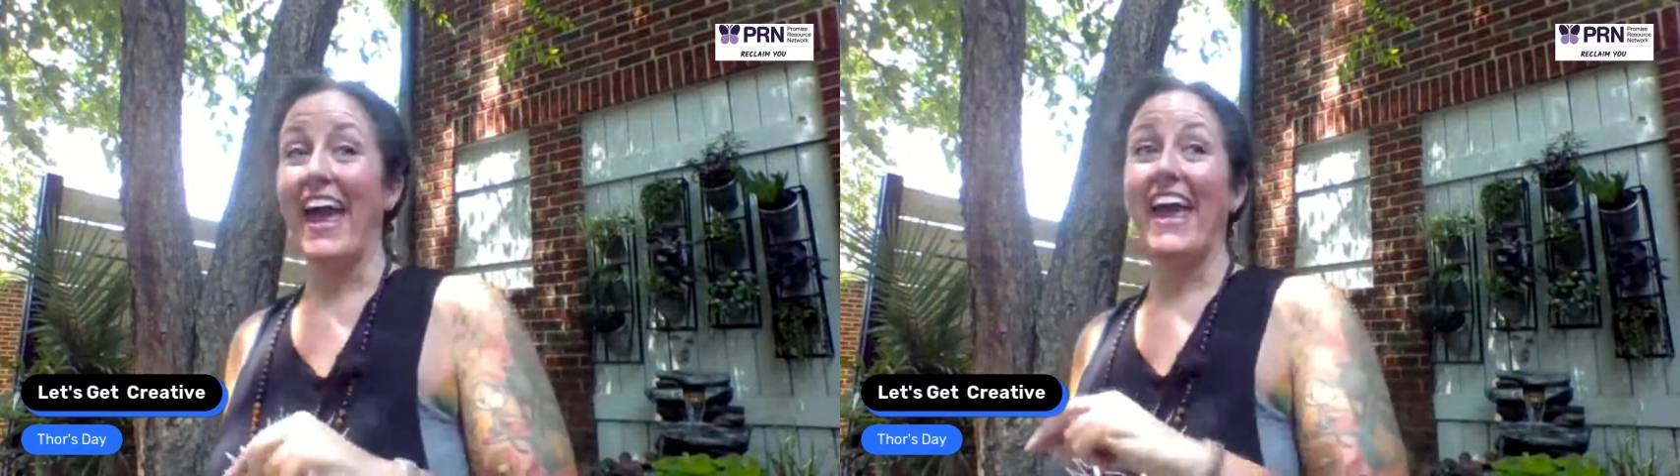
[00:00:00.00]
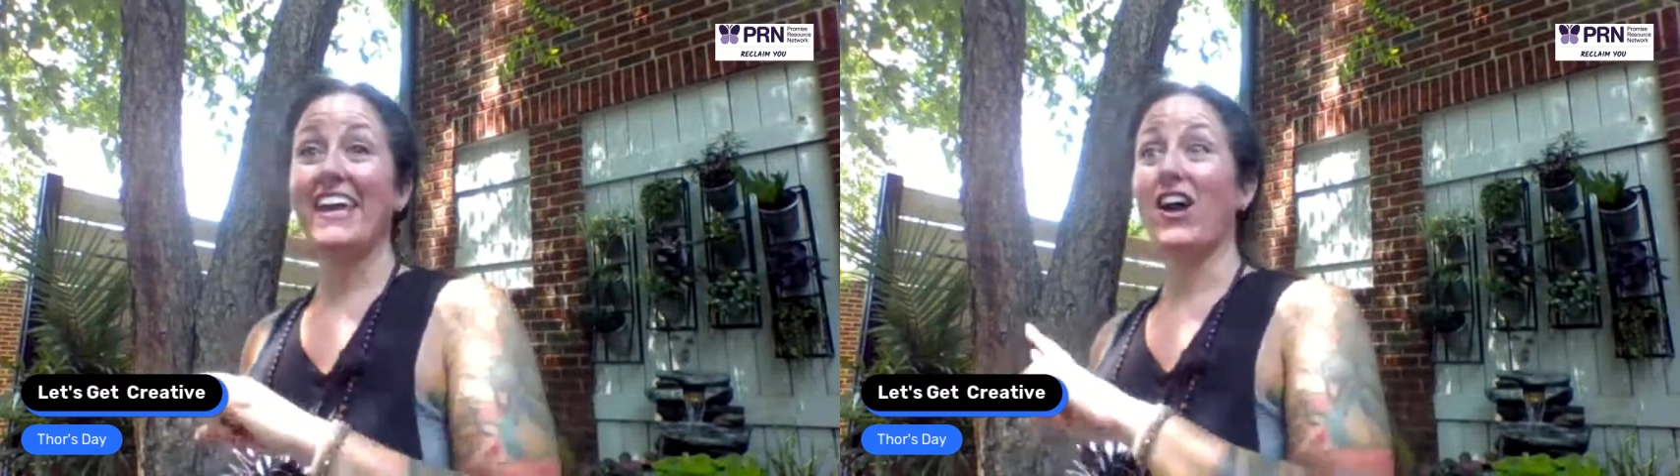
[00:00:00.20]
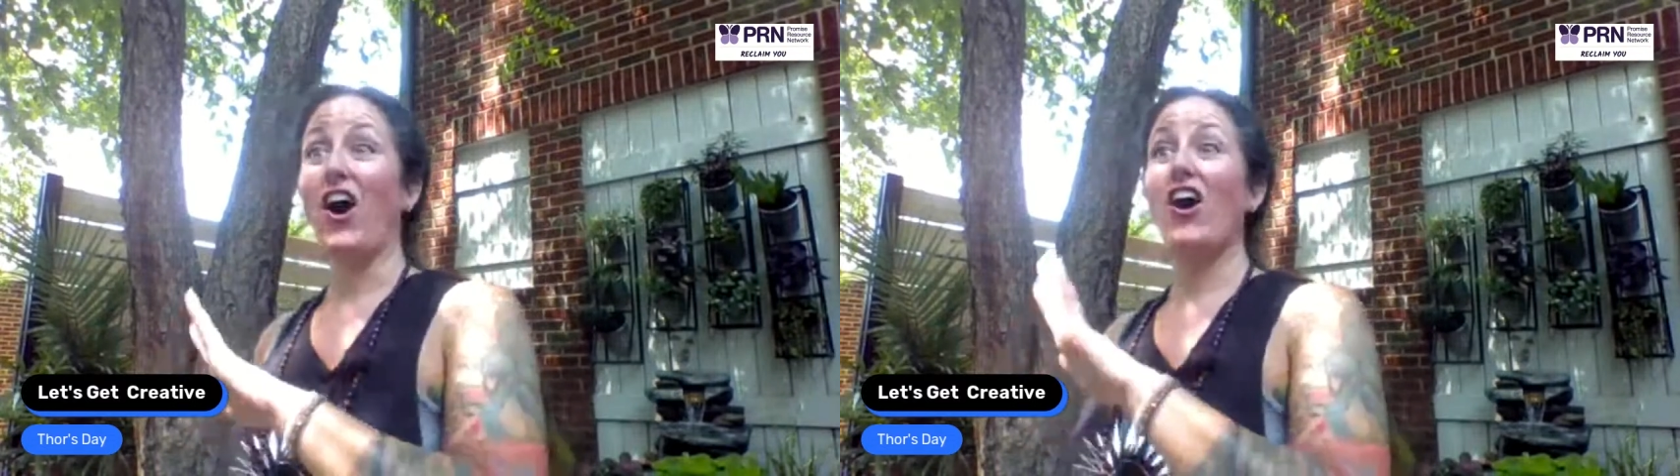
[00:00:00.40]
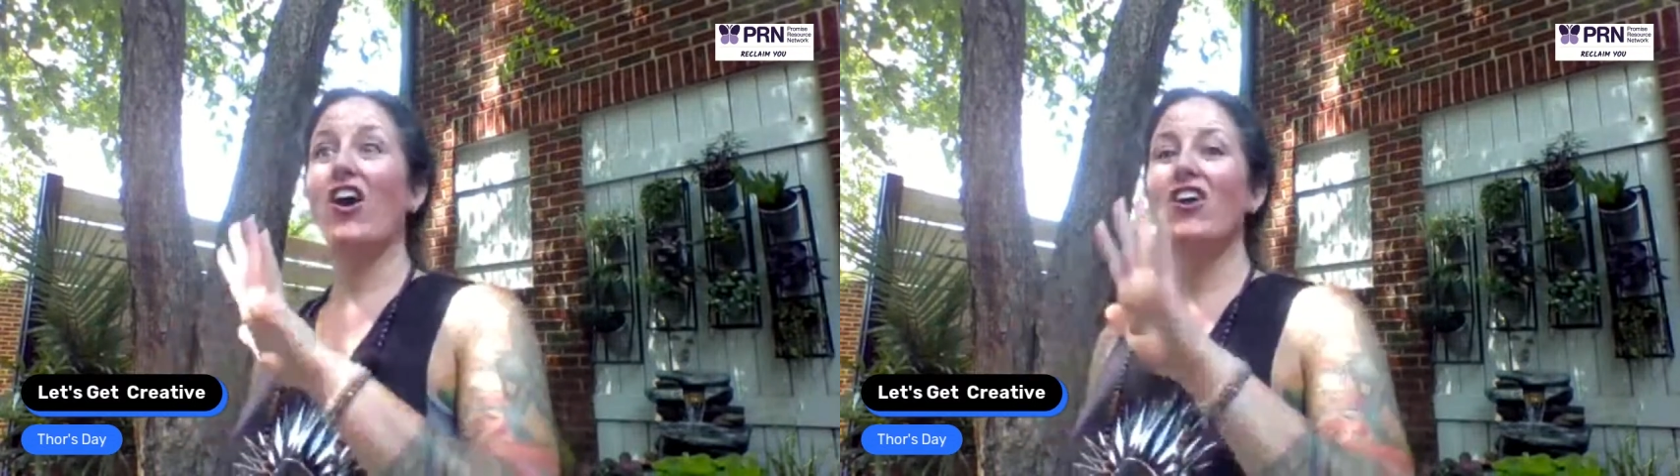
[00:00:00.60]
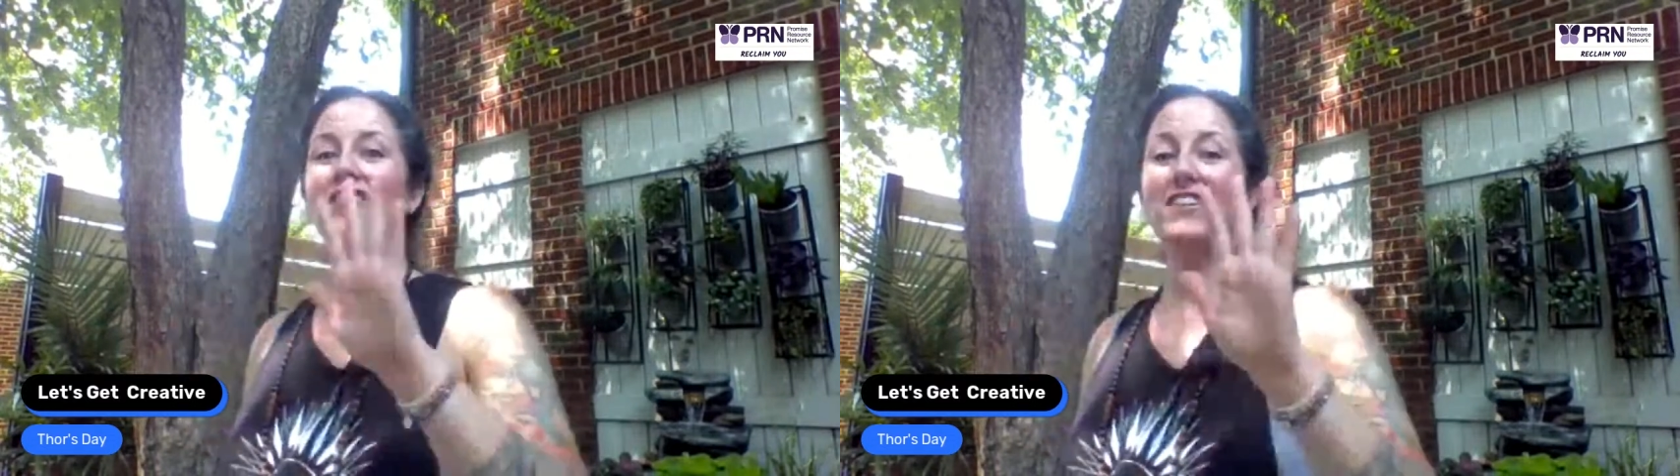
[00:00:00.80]
in
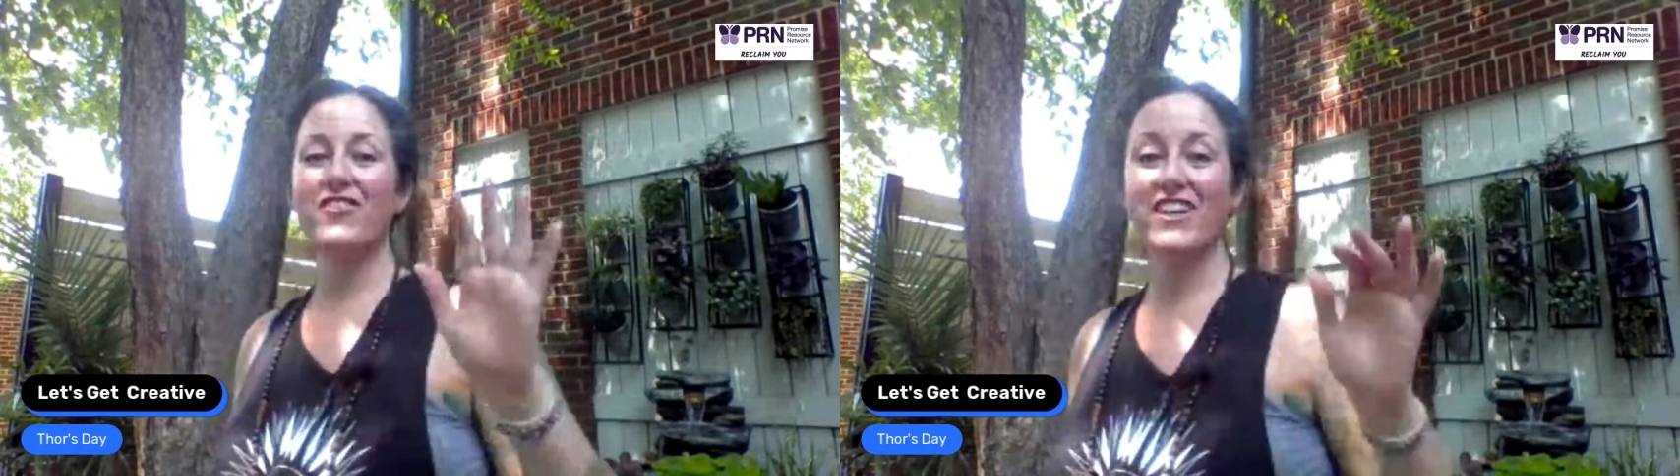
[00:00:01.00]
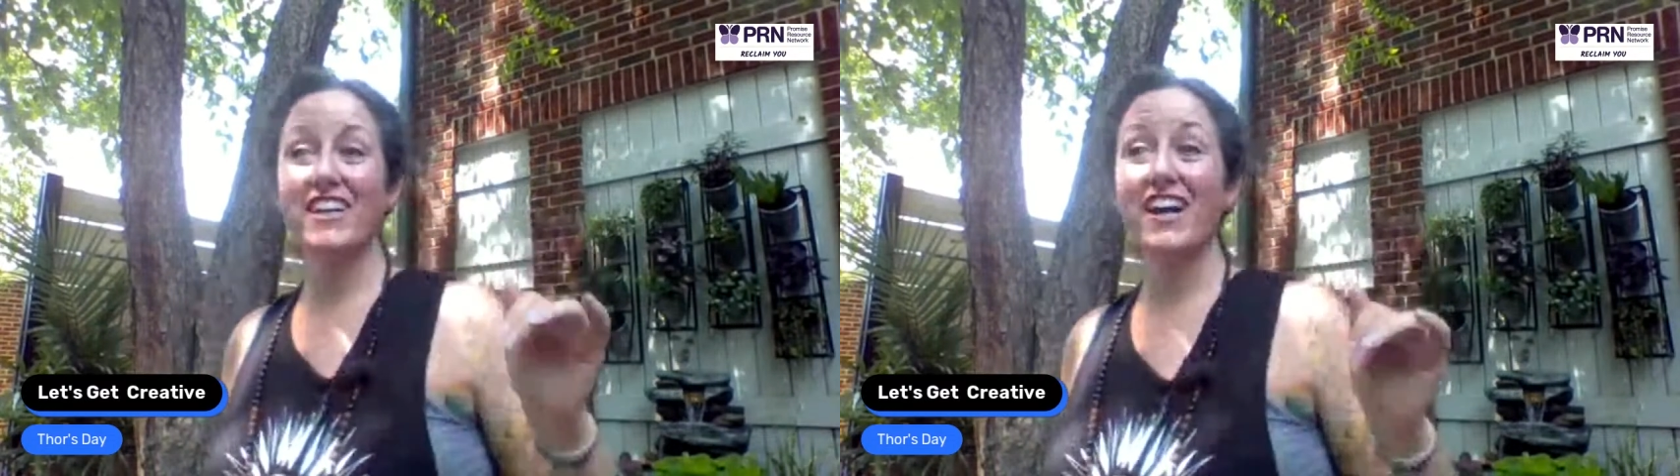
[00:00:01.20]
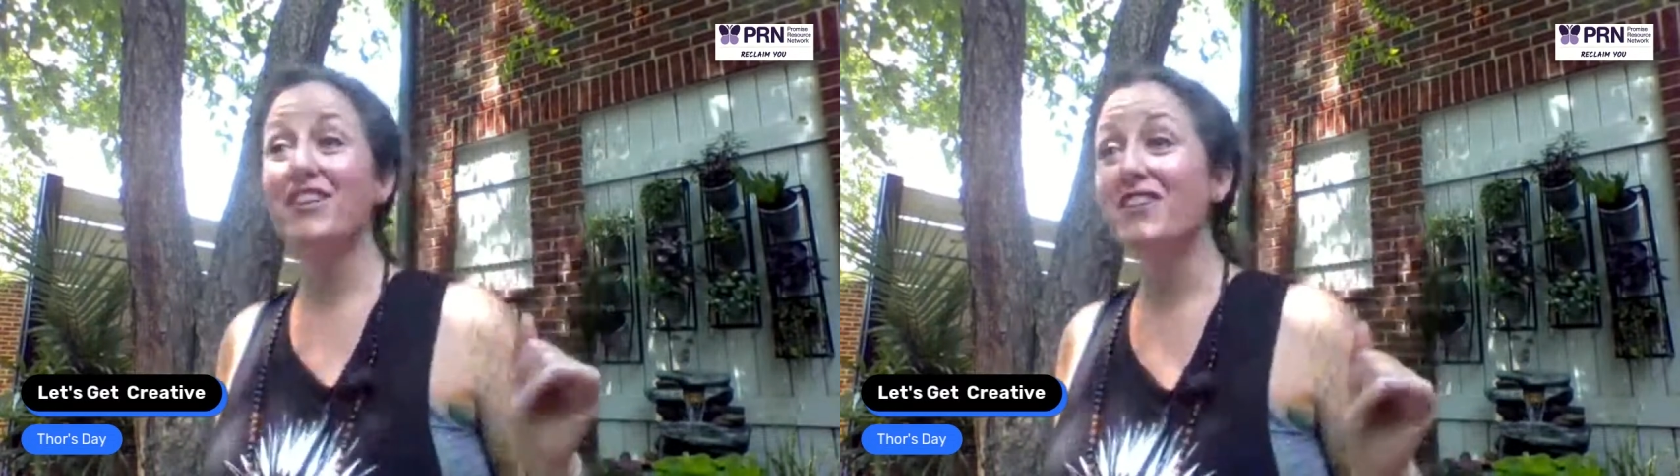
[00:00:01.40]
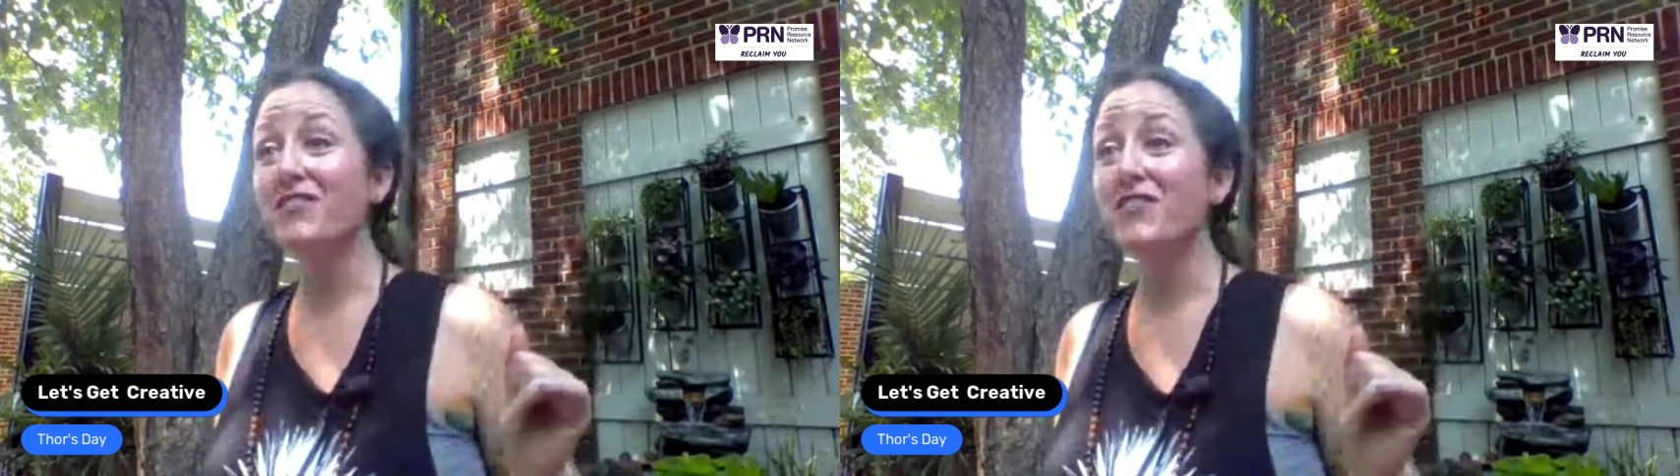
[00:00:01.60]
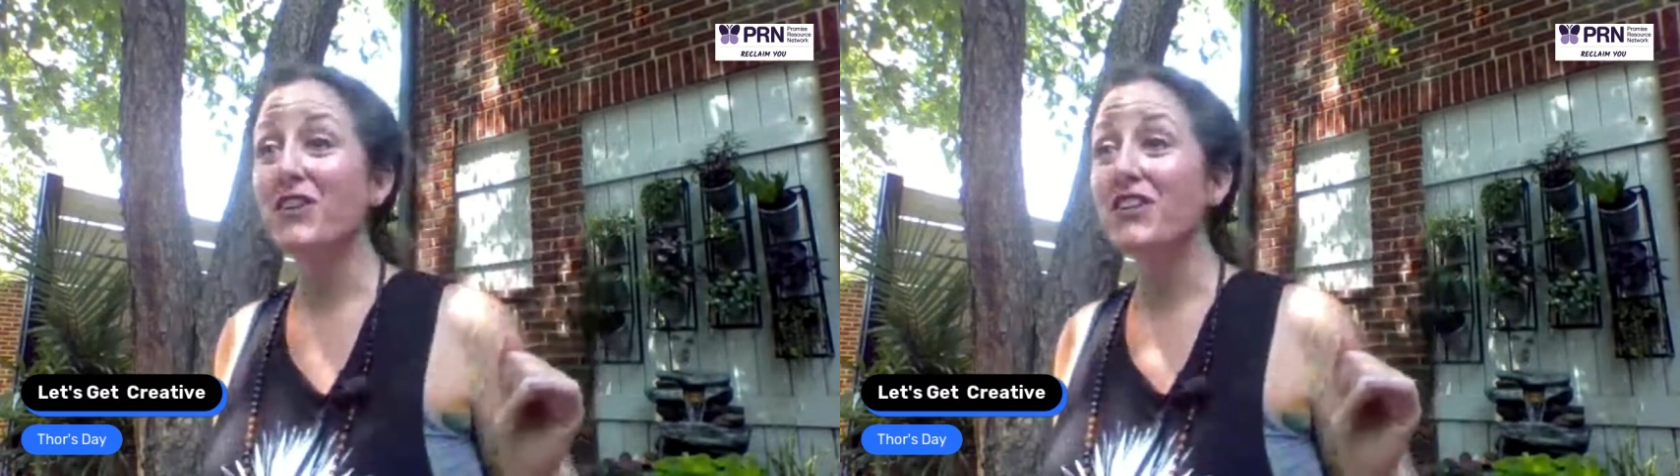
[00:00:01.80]
all of the
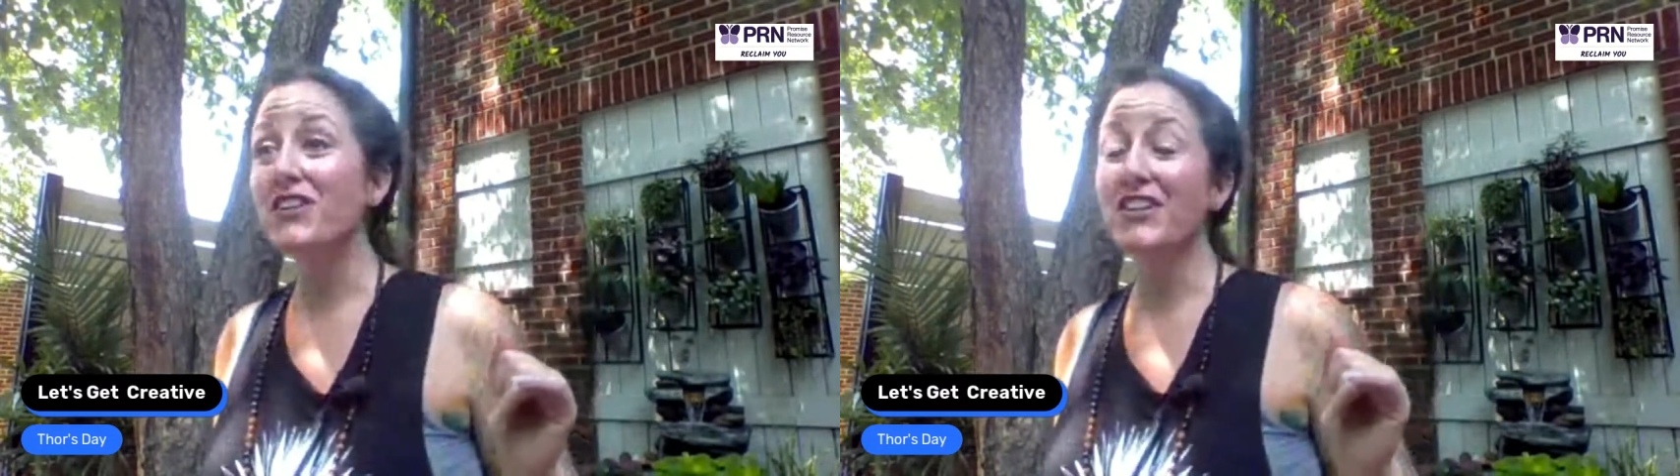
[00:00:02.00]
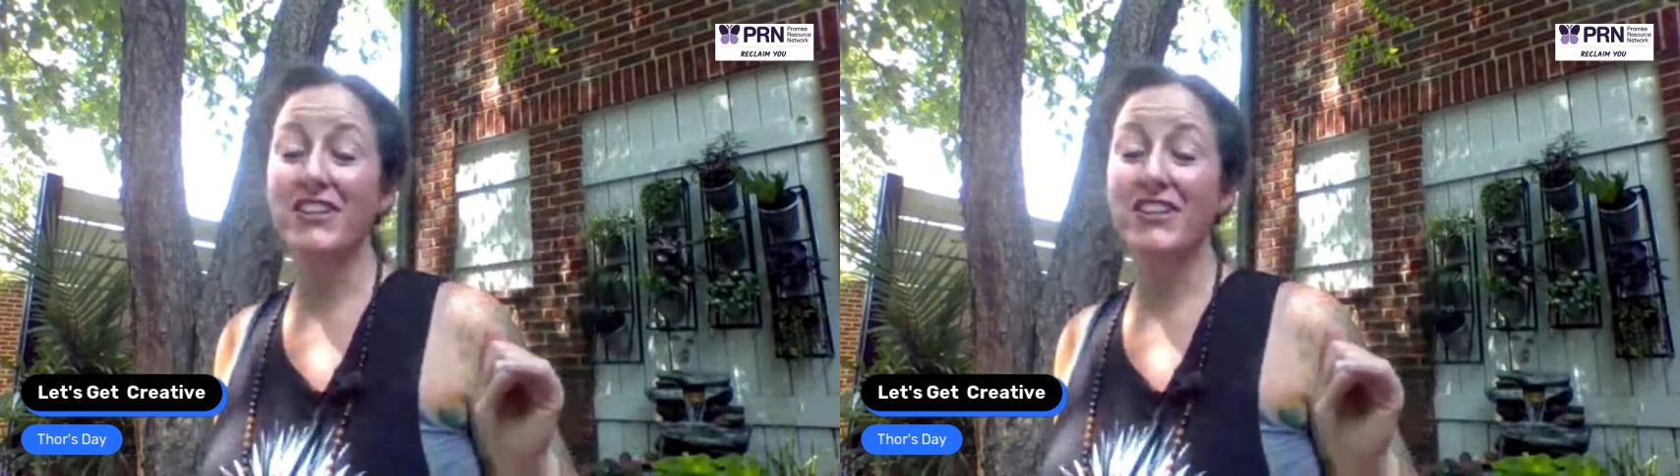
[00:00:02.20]
colorful